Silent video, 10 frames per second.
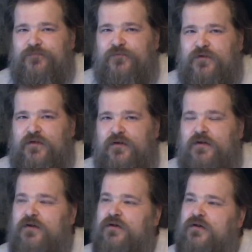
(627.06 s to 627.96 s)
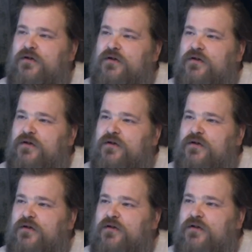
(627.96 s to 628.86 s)

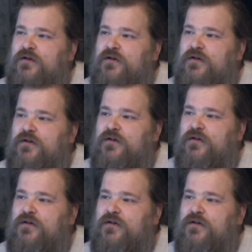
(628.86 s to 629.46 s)
Nothing is said.